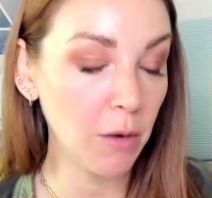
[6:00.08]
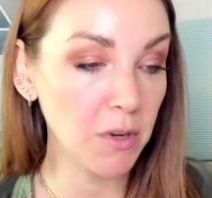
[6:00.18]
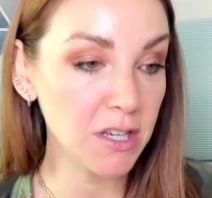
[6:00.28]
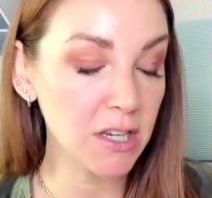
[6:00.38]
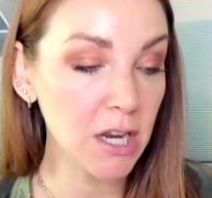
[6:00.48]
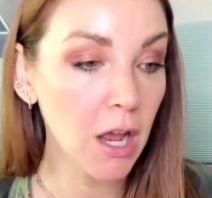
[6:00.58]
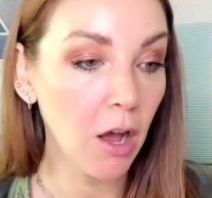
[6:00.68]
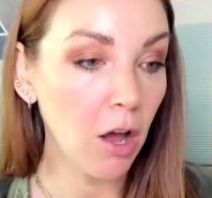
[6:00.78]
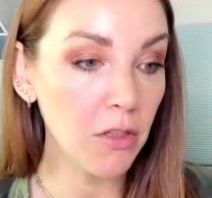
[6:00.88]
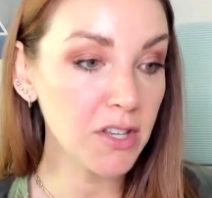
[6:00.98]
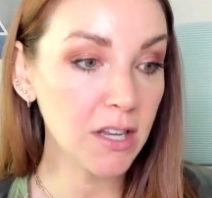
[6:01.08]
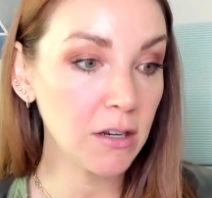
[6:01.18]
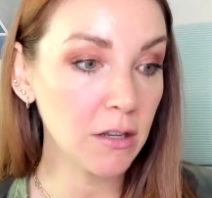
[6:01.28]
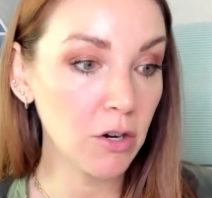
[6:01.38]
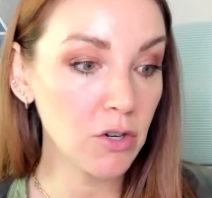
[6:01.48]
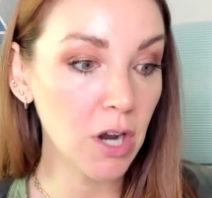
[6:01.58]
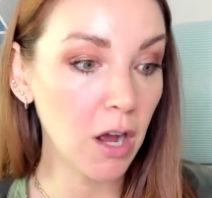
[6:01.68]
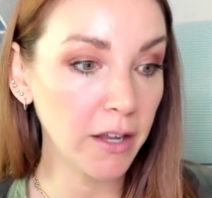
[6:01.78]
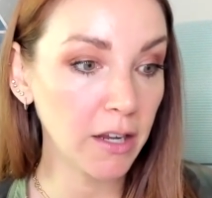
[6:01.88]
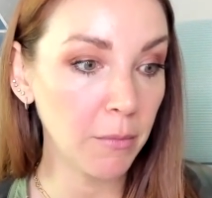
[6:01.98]
I wasn't. All of a sudden, they're
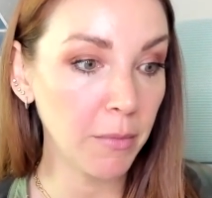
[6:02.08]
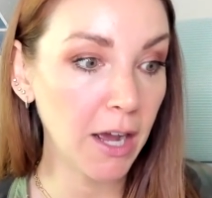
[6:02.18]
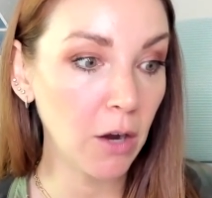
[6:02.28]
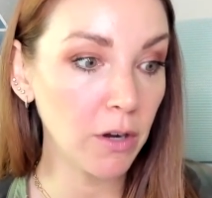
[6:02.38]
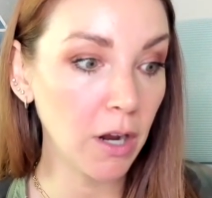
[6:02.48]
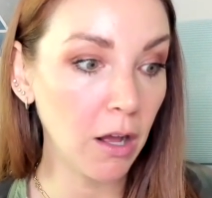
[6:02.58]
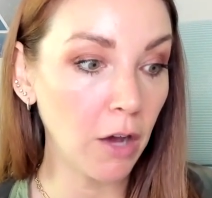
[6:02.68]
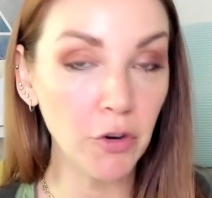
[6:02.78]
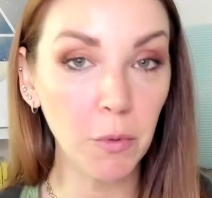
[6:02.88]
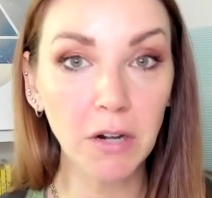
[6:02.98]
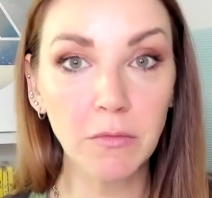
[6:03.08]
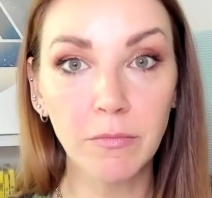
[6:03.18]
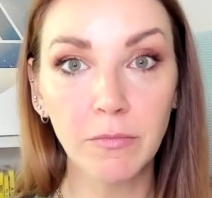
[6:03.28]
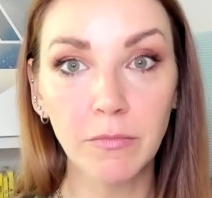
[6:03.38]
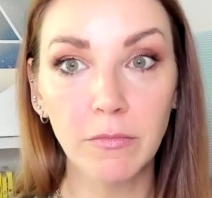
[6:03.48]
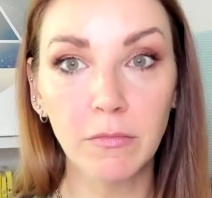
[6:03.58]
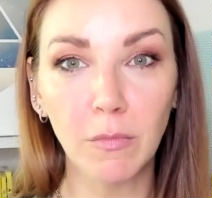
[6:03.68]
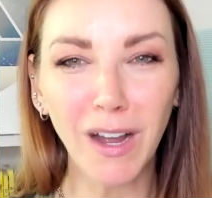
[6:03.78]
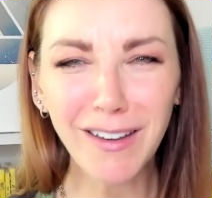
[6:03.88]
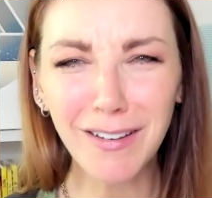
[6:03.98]
talking about underwear.
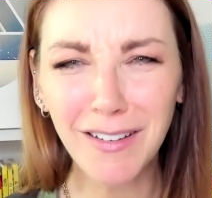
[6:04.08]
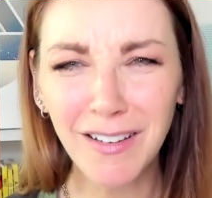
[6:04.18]
What?